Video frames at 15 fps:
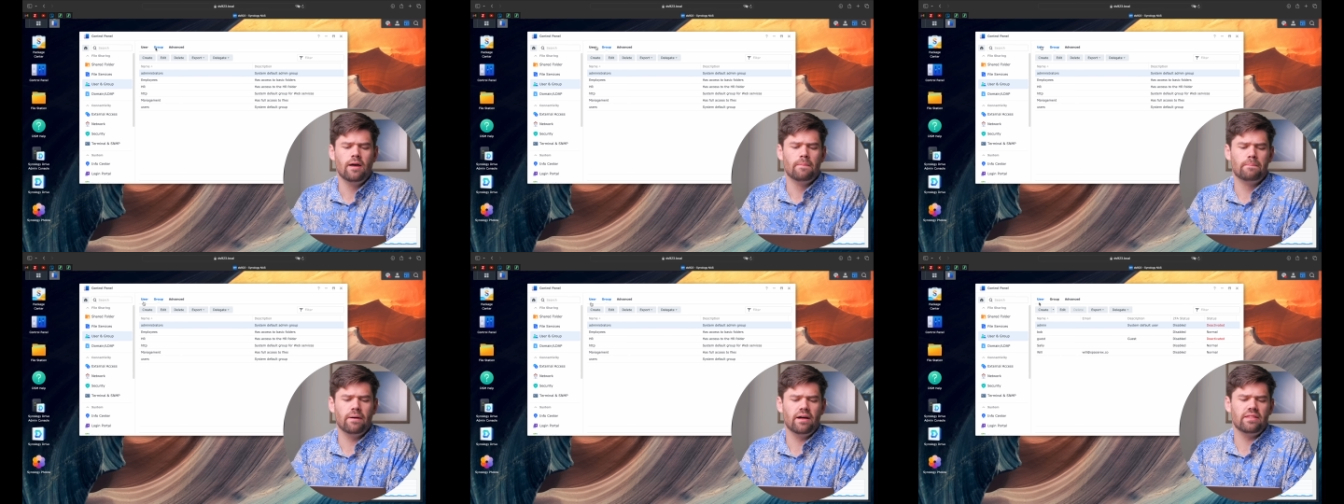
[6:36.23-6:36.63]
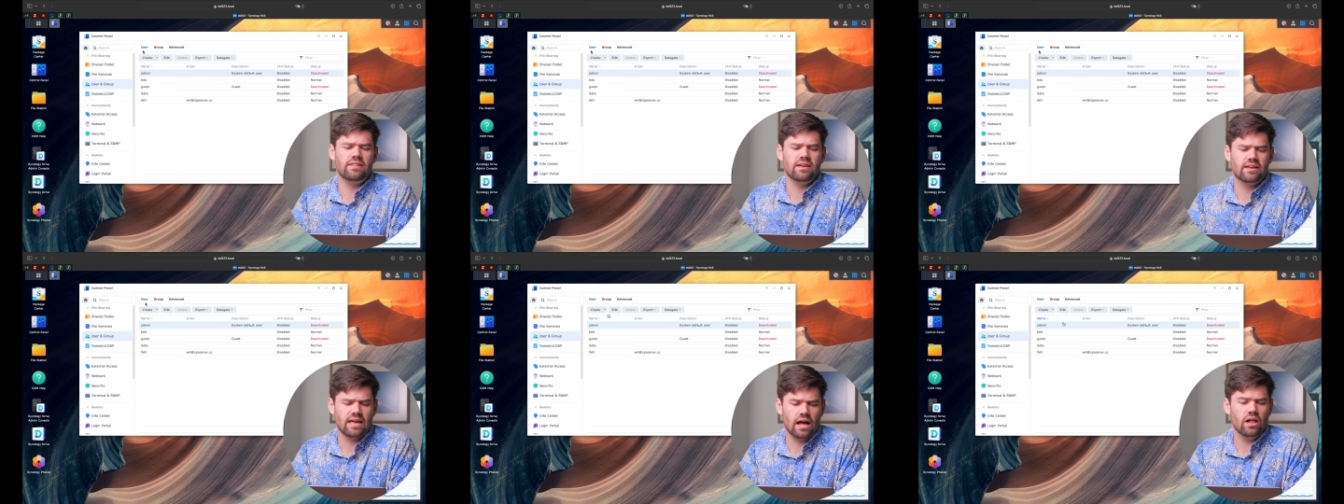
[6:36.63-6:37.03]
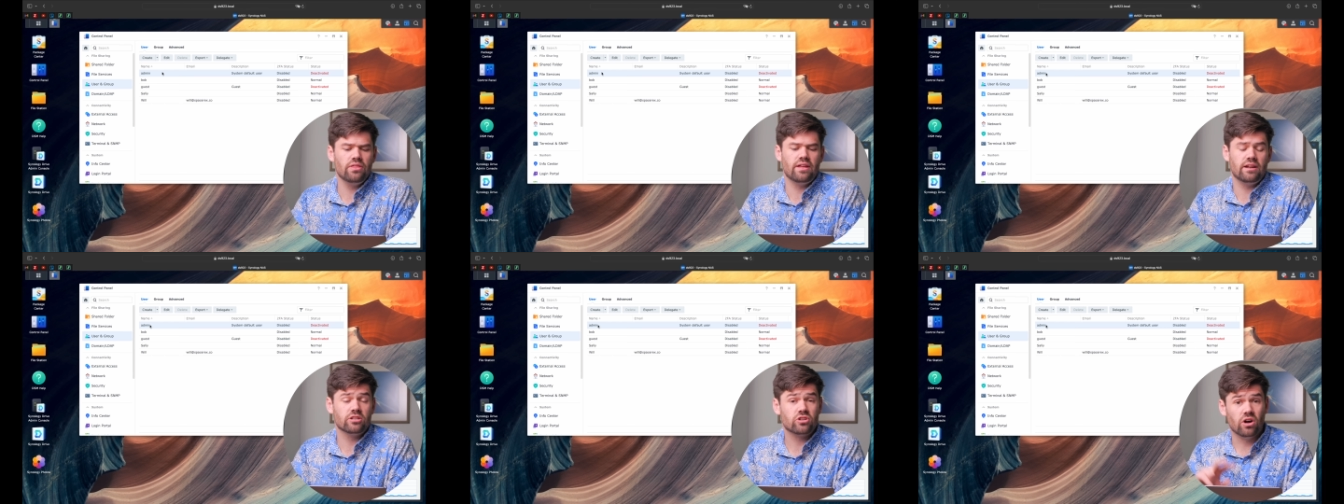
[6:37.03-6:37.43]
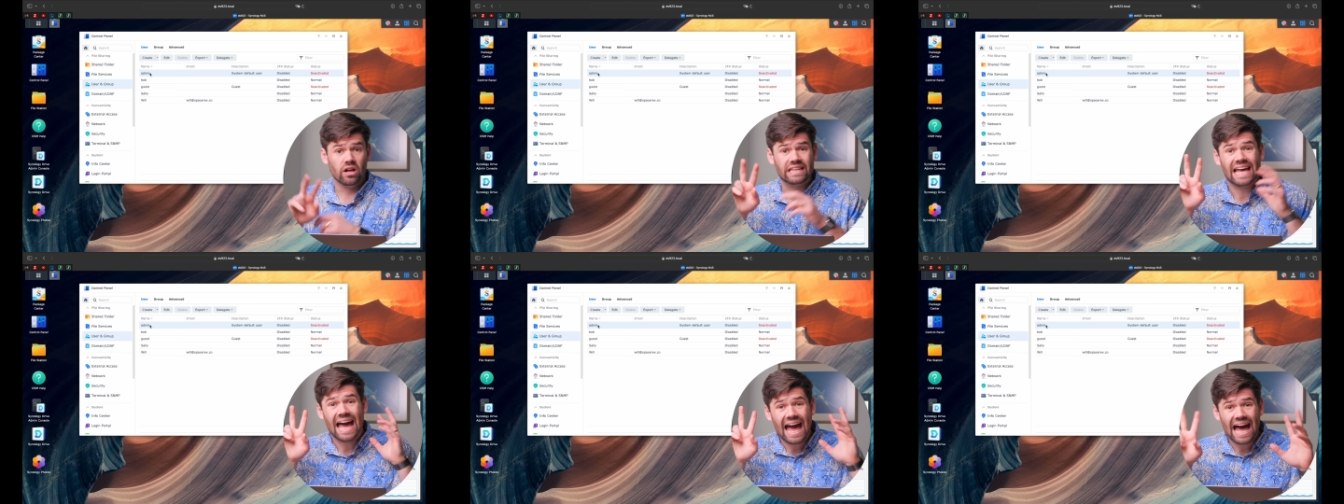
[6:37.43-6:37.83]
but the account that is
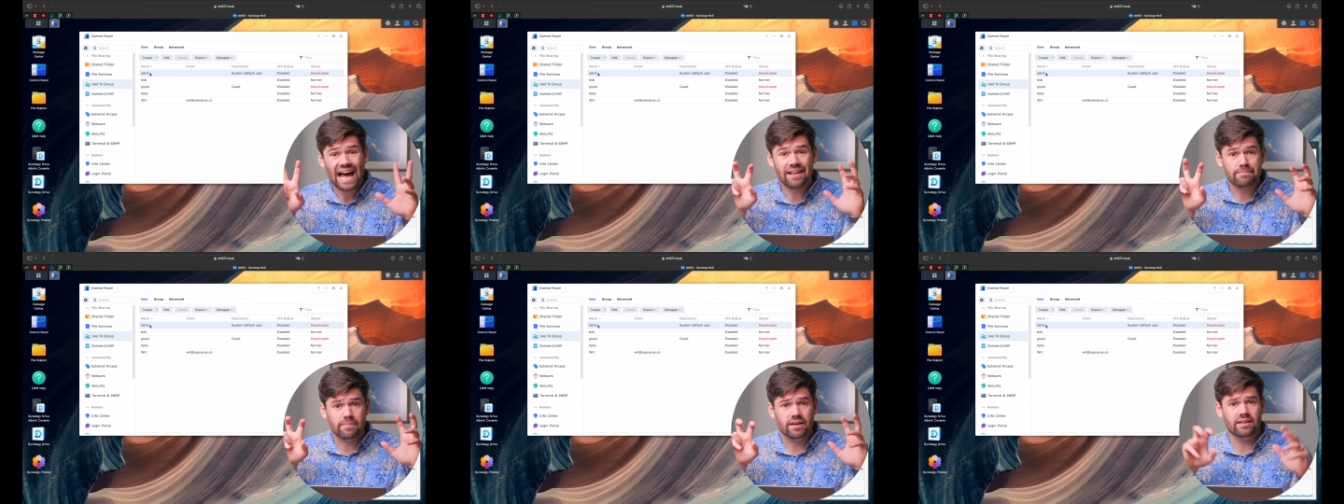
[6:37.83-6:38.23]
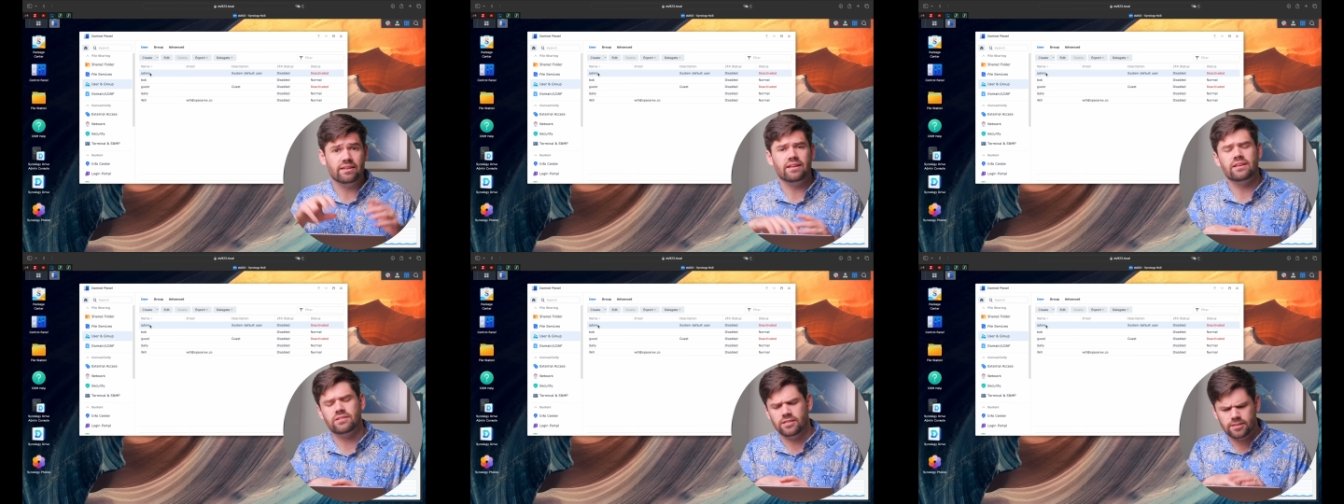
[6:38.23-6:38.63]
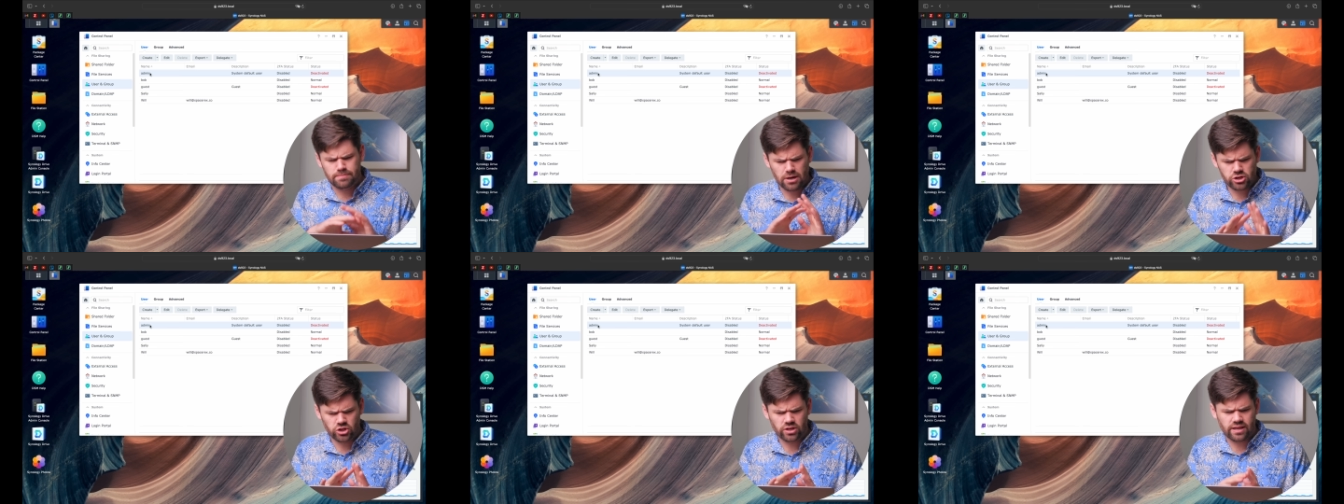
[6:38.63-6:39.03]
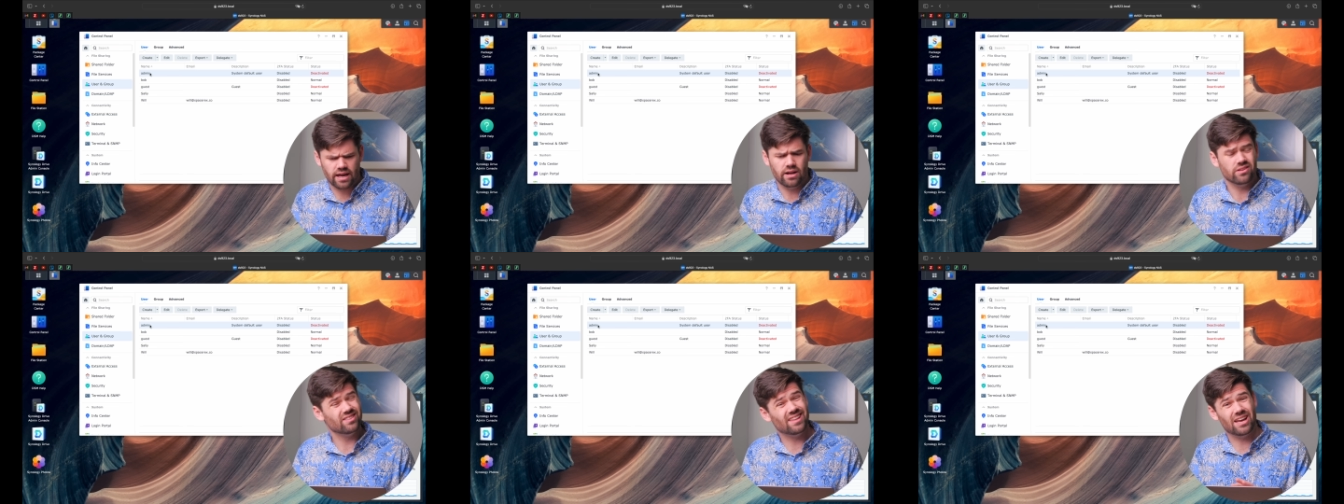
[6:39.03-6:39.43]
called admin is a special
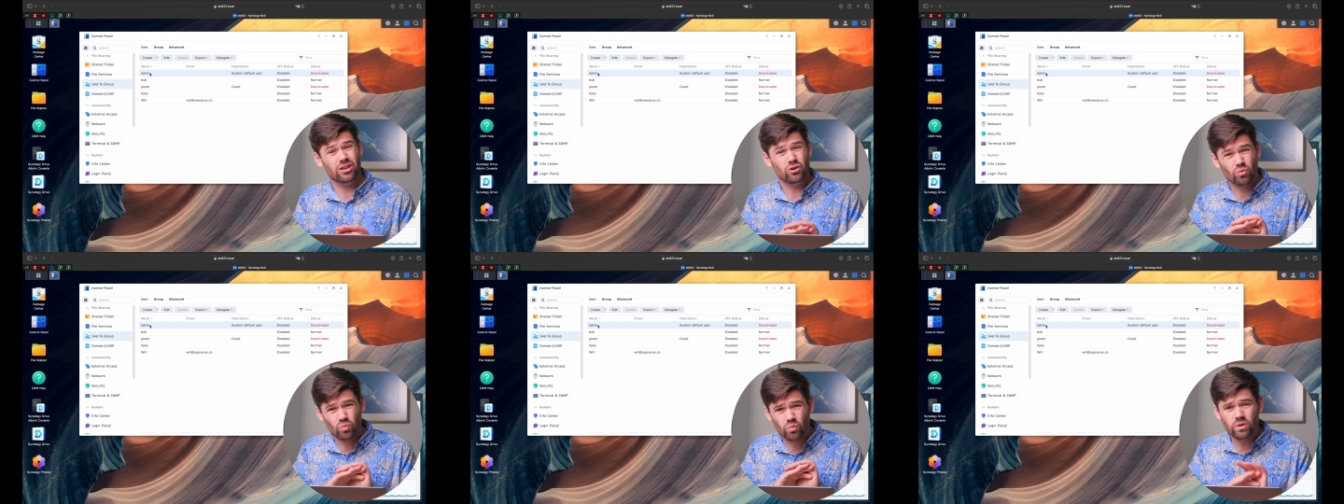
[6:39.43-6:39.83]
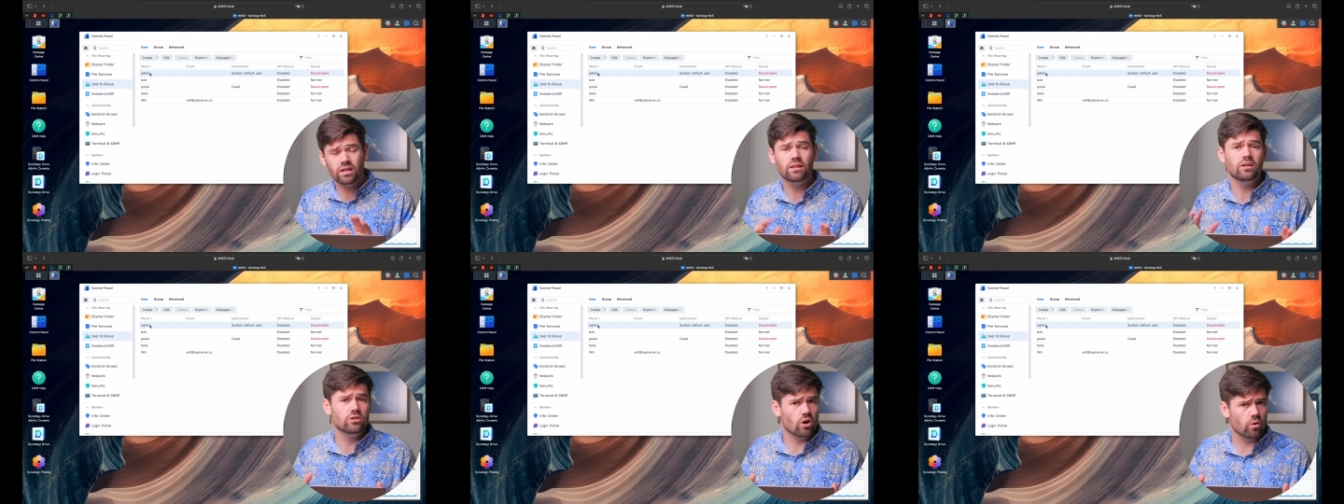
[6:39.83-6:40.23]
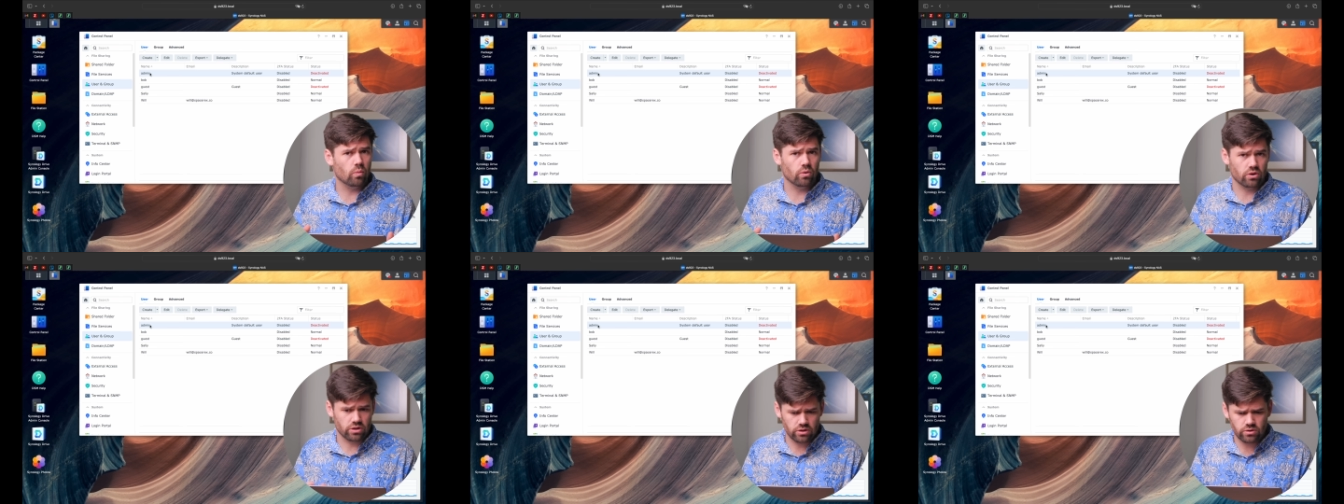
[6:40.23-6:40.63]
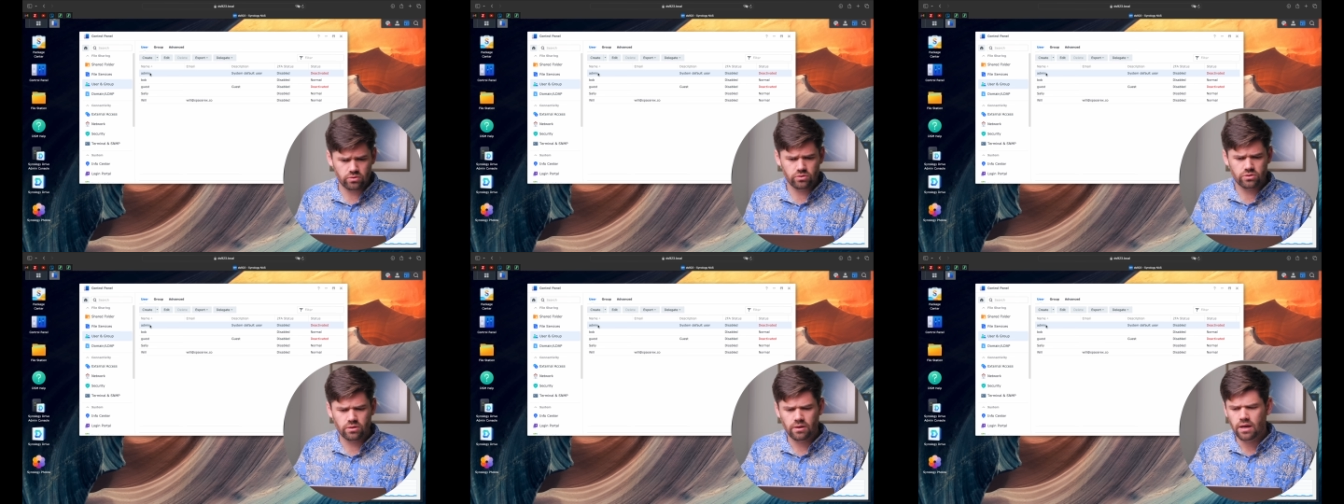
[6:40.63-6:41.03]
account that you really don't want to
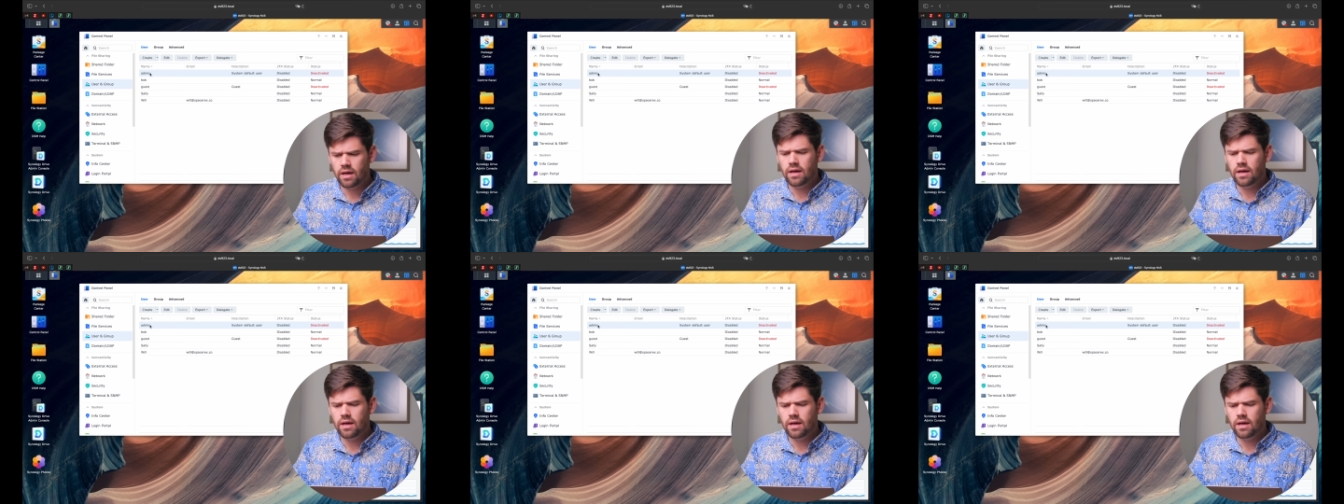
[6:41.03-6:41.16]
use.